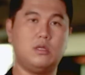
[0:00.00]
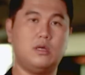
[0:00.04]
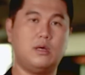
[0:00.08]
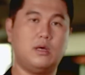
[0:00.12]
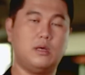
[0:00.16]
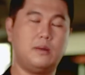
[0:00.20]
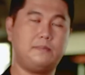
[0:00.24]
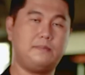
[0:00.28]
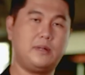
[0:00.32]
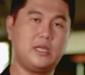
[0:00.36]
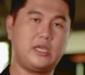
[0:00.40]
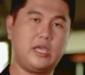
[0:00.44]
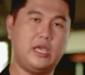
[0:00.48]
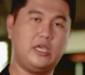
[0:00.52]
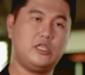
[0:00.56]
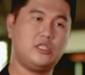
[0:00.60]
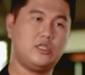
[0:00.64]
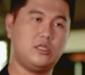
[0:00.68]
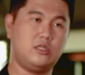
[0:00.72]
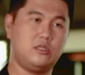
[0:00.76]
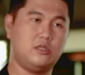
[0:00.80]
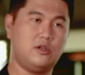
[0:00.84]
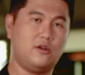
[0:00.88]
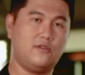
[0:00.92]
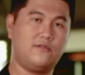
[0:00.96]
the
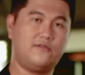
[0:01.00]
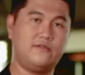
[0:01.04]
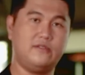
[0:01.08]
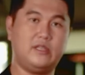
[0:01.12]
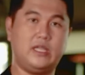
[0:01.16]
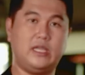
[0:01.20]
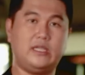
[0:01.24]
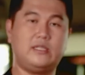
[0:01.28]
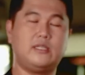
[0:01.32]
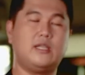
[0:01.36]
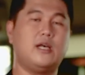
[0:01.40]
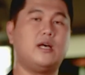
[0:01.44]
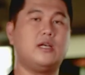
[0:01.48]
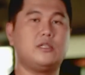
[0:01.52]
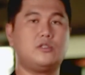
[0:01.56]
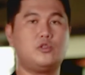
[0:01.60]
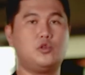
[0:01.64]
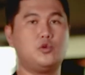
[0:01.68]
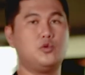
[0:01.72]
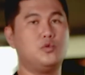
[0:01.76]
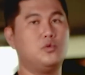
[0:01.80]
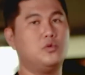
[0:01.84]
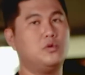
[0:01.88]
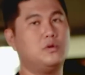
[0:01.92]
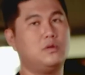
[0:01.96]
application of data
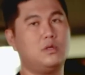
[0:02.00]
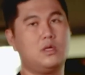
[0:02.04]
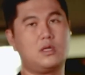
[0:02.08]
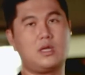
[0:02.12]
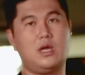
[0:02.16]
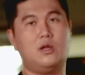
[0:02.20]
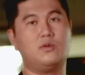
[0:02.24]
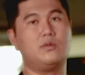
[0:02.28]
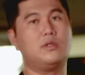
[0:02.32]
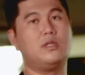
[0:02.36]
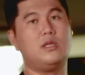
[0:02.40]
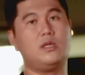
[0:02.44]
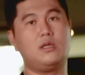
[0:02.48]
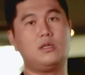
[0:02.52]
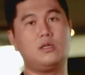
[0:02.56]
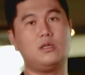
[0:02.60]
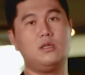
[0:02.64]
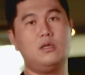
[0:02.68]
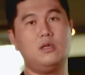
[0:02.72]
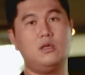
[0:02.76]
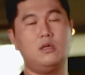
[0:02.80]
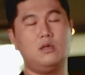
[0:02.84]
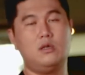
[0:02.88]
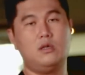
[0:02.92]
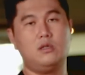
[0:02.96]
to accounting.
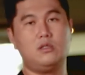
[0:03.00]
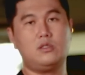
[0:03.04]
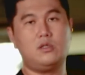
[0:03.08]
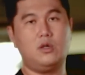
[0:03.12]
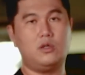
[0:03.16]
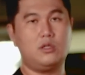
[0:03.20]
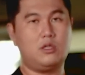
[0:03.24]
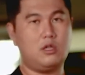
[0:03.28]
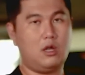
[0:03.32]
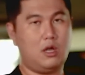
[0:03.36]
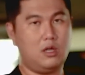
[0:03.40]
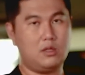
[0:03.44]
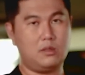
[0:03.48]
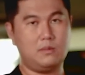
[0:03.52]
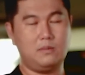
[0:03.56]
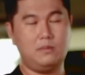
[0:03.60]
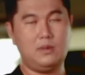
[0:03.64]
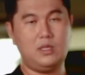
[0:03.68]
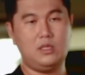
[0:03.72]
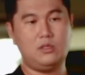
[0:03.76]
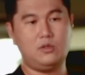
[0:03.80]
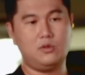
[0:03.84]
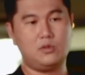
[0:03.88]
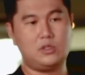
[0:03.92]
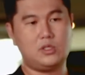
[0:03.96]
So it taught
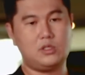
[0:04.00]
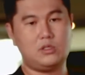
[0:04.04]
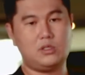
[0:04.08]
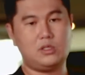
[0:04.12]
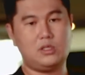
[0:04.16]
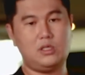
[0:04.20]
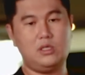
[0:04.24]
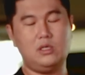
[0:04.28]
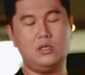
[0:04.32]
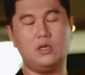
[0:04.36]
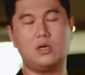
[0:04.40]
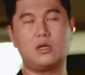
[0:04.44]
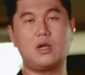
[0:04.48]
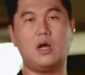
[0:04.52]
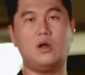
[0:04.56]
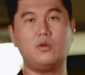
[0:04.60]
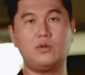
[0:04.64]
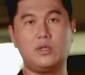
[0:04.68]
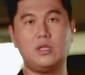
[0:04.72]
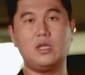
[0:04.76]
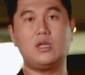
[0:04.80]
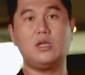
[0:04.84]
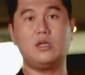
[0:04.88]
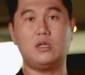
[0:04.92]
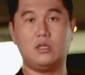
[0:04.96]
me to see
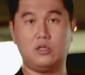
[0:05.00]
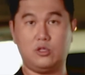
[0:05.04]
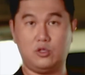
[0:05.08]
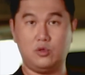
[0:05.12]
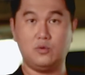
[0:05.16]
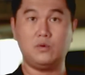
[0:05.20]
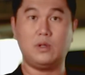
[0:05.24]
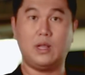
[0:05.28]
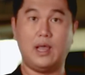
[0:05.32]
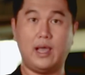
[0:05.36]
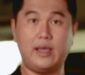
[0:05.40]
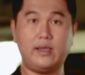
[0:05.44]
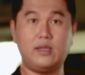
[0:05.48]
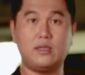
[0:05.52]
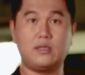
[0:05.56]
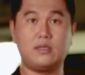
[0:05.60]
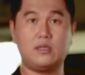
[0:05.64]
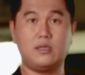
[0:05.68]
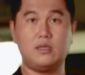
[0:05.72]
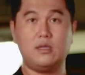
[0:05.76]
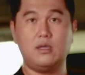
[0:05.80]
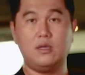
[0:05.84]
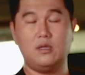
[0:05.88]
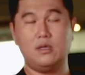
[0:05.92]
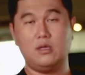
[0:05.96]
accounting in a new light
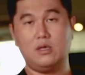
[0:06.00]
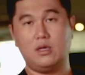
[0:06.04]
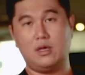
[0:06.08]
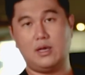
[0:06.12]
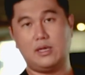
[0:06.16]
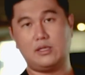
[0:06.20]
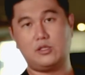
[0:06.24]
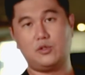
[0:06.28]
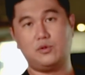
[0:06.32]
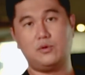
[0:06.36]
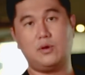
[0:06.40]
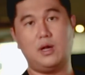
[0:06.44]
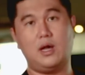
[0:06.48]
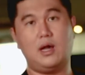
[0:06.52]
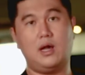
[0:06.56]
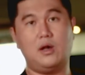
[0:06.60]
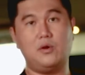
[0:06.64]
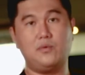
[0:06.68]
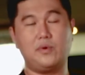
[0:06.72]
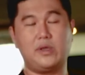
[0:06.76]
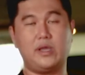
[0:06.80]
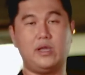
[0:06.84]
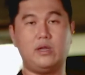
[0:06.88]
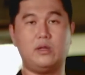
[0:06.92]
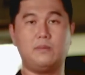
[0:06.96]
as to how
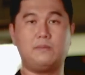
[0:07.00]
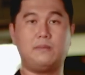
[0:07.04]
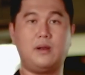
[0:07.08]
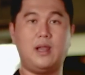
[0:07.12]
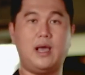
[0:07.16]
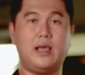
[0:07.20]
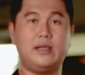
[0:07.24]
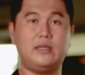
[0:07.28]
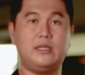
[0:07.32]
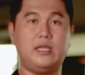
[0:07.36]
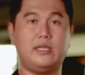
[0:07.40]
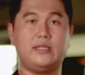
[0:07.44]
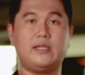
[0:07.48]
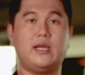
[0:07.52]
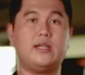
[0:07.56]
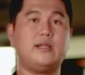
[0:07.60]
we can apply data